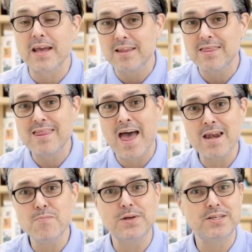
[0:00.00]
They can
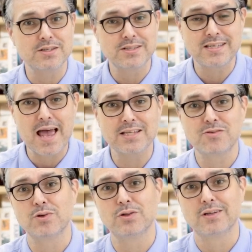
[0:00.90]
then be
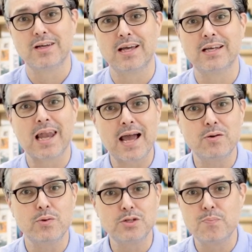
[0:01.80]
successful in
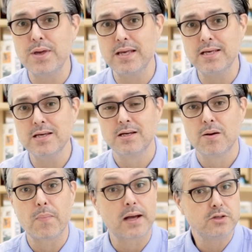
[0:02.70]
language B
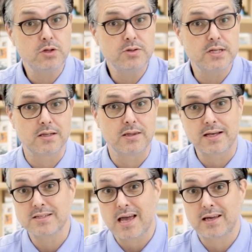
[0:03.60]
by choosing
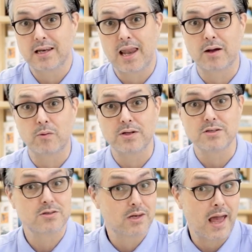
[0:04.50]
their second
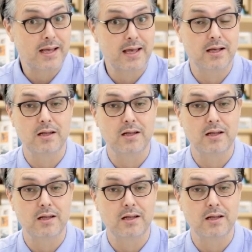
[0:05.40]
language, like